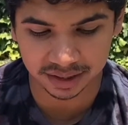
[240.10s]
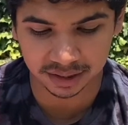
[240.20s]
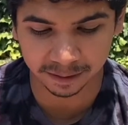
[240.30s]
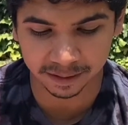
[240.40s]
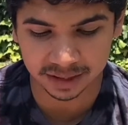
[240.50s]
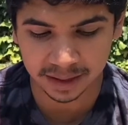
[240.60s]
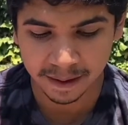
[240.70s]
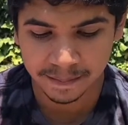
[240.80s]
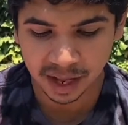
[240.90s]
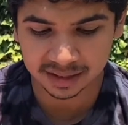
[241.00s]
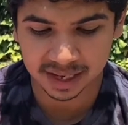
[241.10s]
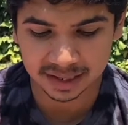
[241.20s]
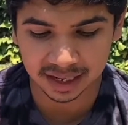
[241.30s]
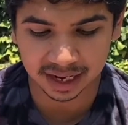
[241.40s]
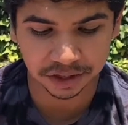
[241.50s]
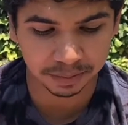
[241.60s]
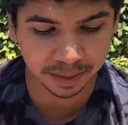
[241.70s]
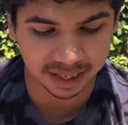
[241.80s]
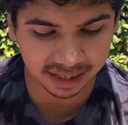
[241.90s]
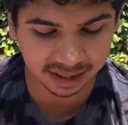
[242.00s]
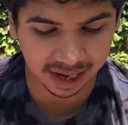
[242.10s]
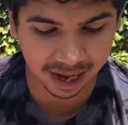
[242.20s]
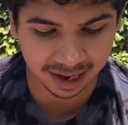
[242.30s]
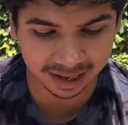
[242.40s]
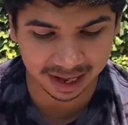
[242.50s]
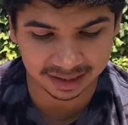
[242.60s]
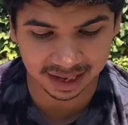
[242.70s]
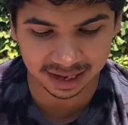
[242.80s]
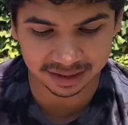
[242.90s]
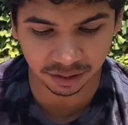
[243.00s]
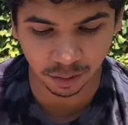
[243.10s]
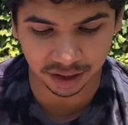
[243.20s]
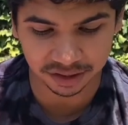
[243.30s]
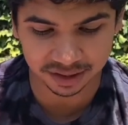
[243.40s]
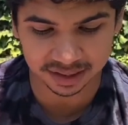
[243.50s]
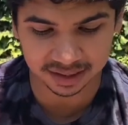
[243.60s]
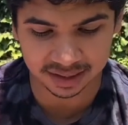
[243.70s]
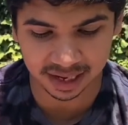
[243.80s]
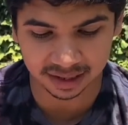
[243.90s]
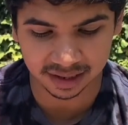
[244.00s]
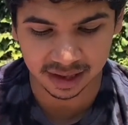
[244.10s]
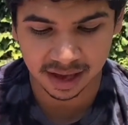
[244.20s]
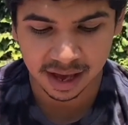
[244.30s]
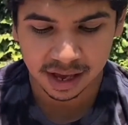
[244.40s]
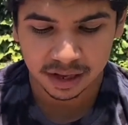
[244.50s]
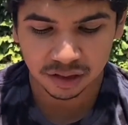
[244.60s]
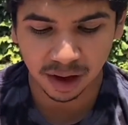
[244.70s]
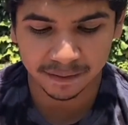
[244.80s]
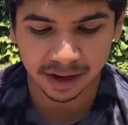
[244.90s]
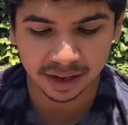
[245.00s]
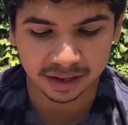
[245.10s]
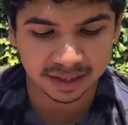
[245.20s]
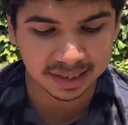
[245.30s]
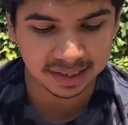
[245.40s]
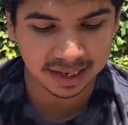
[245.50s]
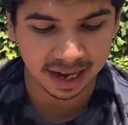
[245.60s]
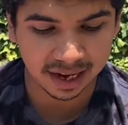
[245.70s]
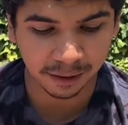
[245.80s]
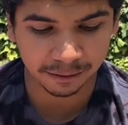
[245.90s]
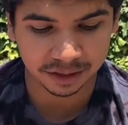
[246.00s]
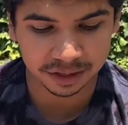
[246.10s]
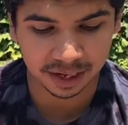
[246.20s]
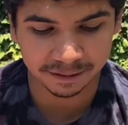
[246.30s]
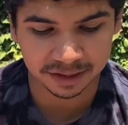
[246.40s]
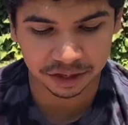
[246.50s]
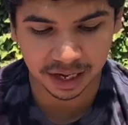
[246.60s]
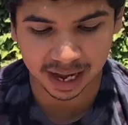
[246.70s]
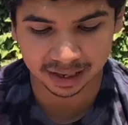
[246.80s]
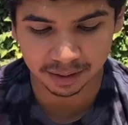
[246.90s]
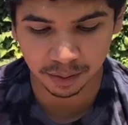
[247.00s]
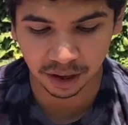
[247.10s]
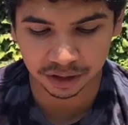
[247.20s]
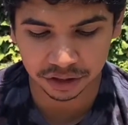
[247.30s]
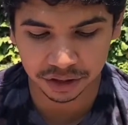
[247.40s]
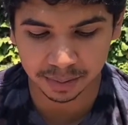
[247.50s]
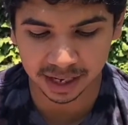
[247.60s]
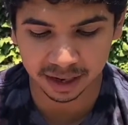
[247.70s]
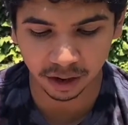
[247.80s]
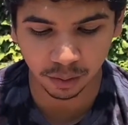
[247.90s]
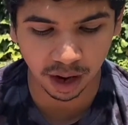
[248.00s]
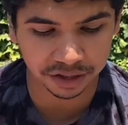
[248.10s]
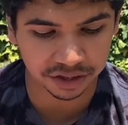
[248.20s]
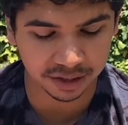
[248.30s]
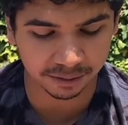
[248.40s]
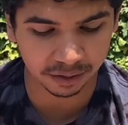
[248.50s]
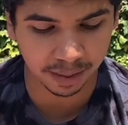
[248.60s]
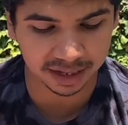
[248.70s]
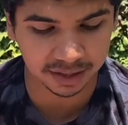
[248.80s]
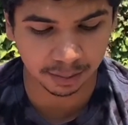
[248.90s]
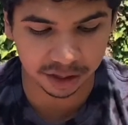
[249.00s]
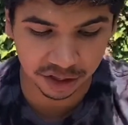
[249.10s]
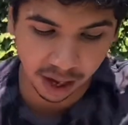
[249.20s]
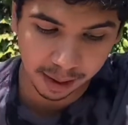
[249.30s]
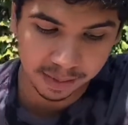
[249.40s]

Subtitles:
Service on Desolation Peak in the High Cascades in Washington State. So I figured to set out for J.F.'s shack in March to be near Washington for my summer job.